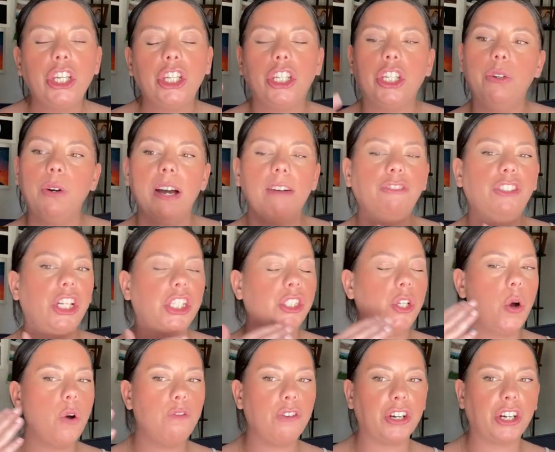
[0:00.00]
You have just
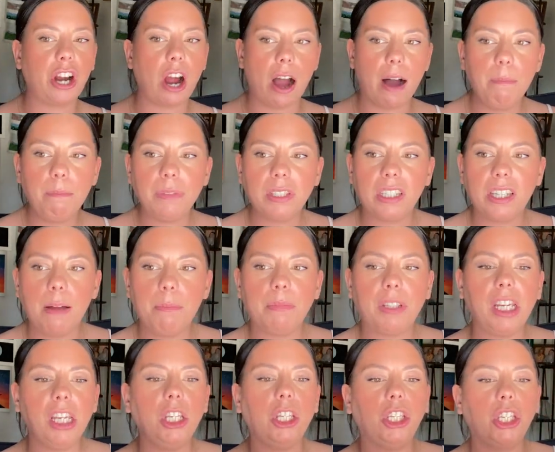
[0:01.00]
overcome
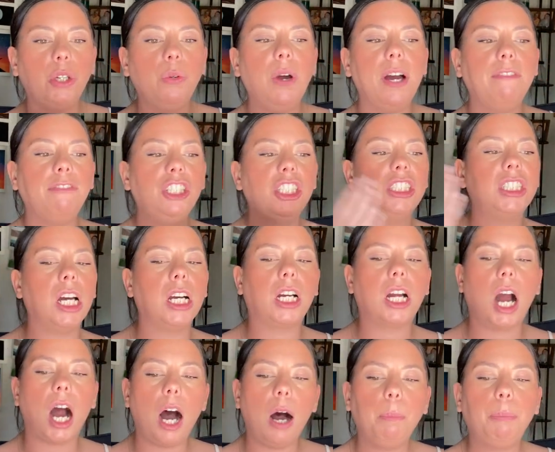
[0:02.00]
something. You have just
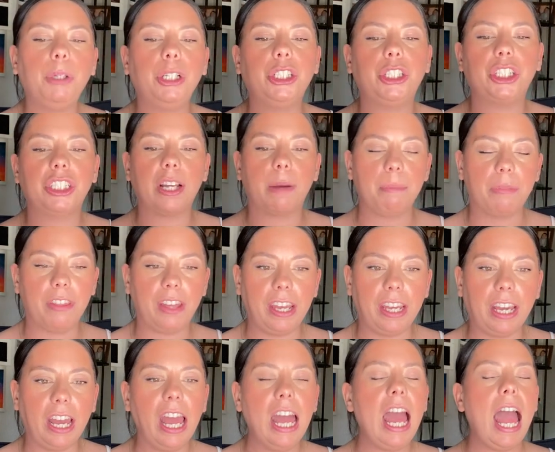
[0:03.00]
accomplished
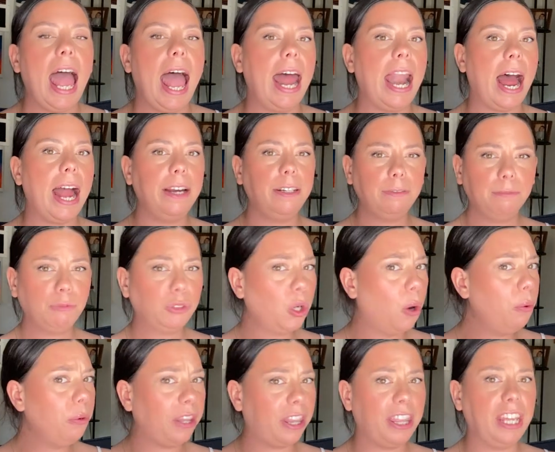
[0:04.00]
something. And I
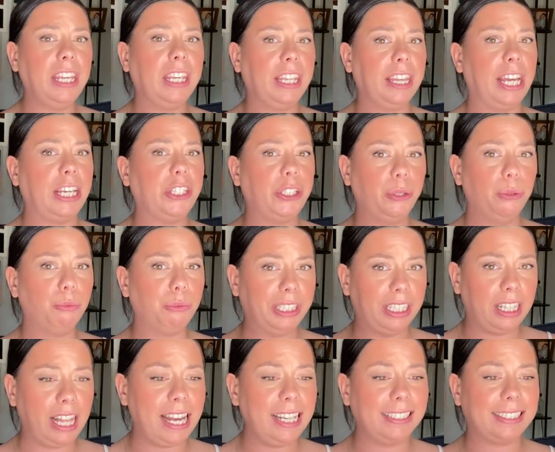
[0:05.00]
don't think that you
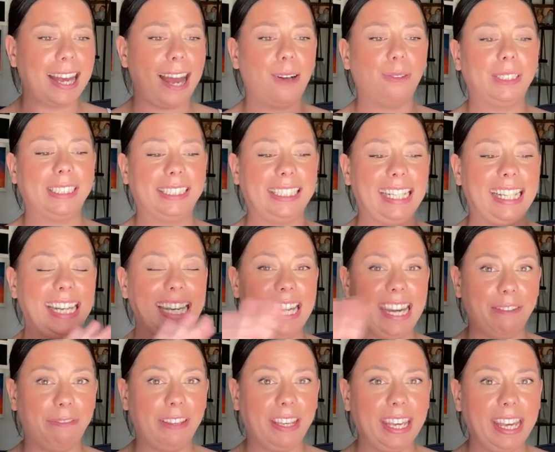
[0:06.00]
realize how
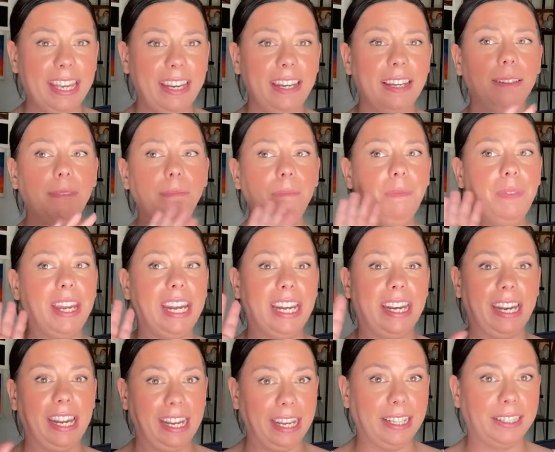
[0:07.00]
significant
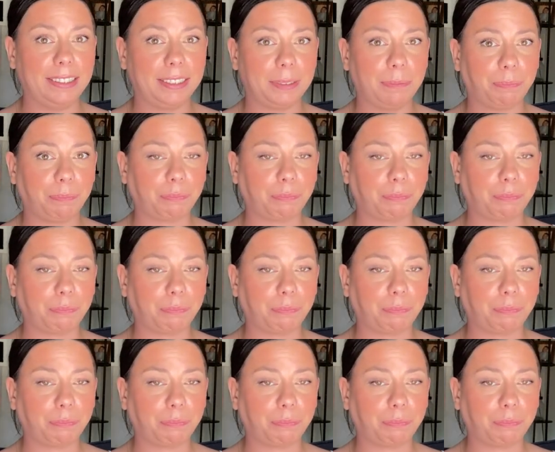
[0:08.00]
it is.